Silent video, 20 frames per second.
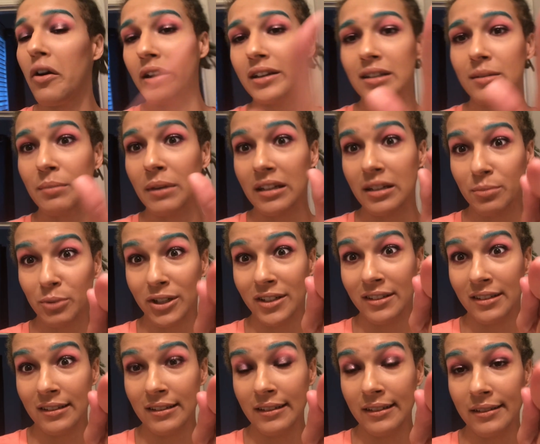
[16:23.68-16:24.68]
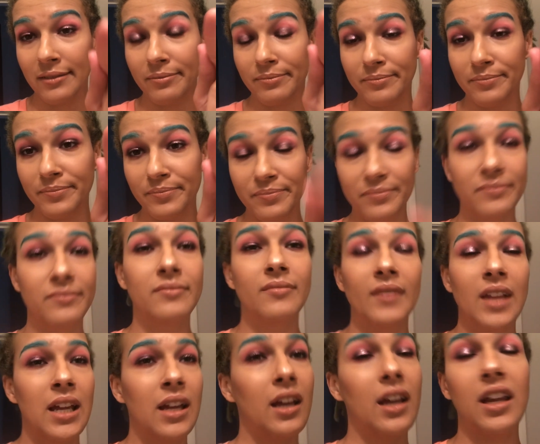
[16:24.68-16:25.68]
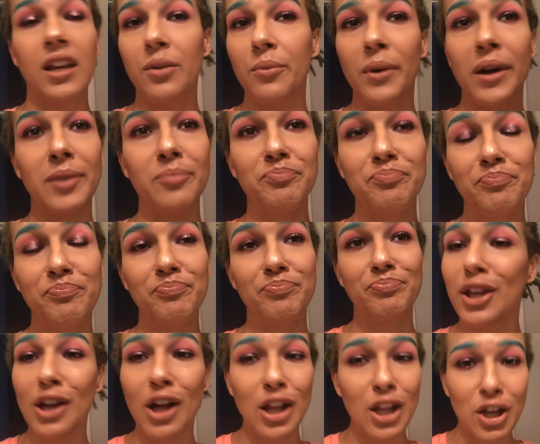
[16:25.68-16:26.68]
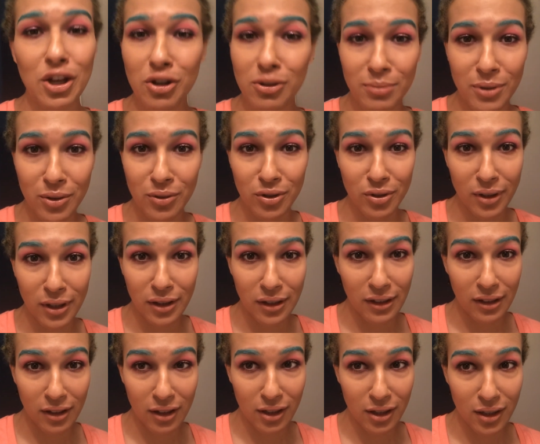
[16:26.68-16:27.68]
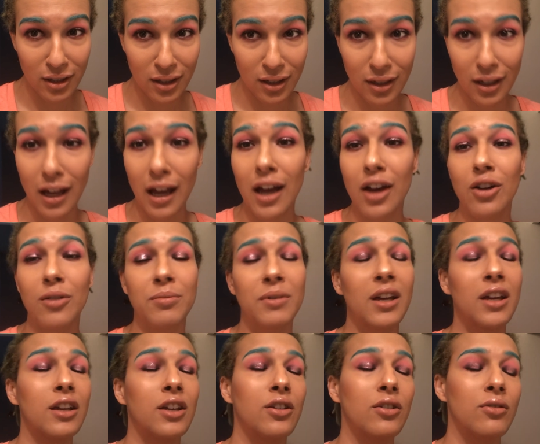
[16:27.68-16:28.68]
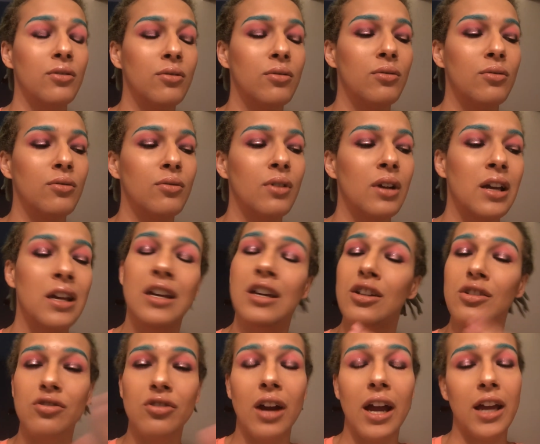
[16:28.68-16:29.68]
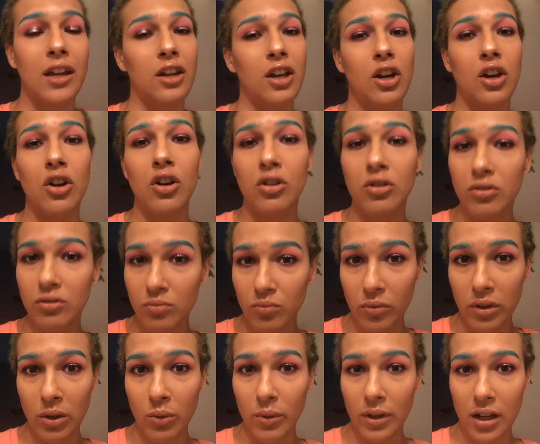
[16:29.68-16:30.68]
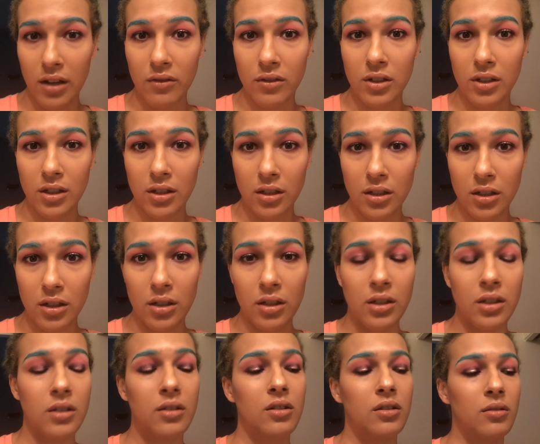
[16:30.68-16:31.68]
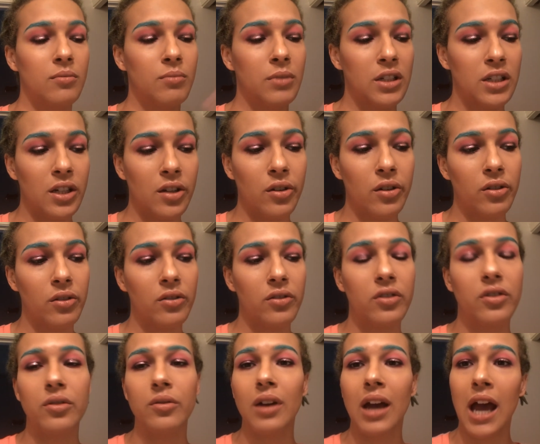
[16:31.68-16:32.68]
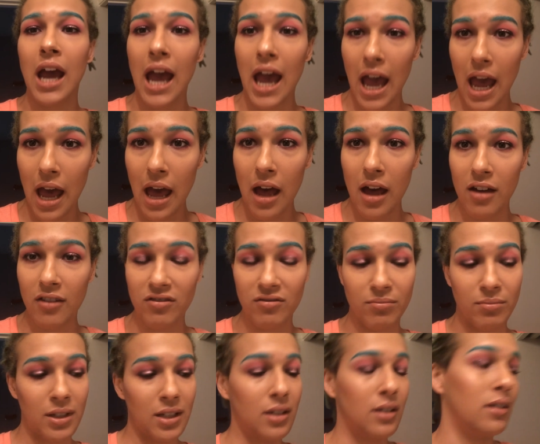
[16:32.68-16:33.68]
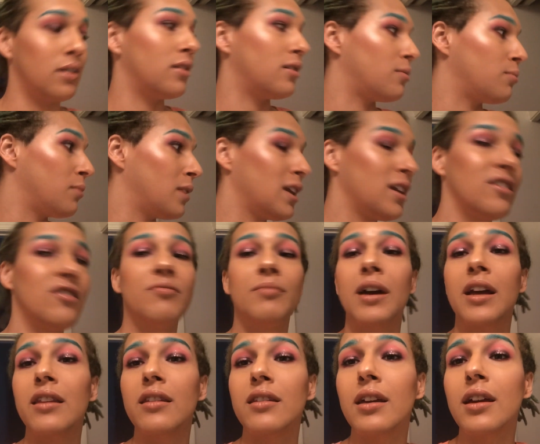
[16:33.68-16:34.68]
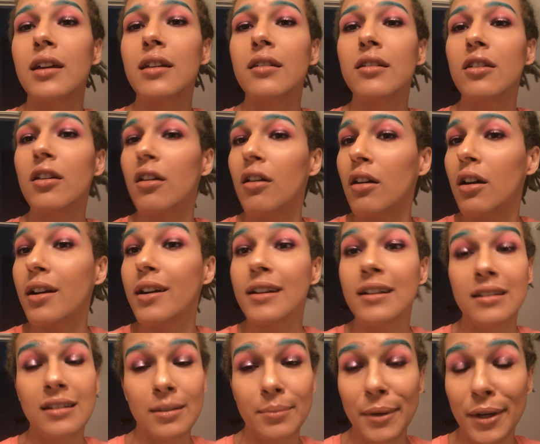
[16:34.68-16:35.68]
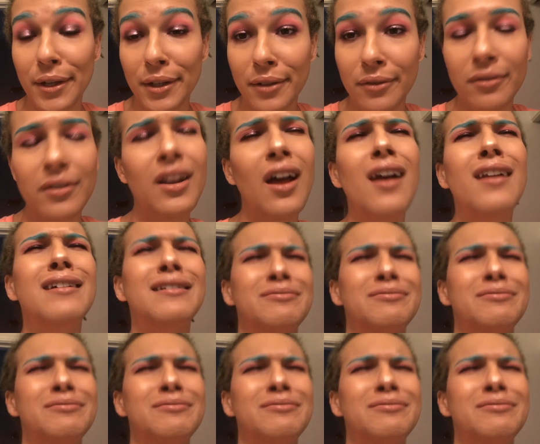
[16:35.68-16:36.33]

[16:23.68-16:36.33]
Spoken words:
I did my spritzes. Anyway, y'all, I hope you enjoyed this look. I hope that you try it at home with whatever materials you have, because many of my things are expired. Well,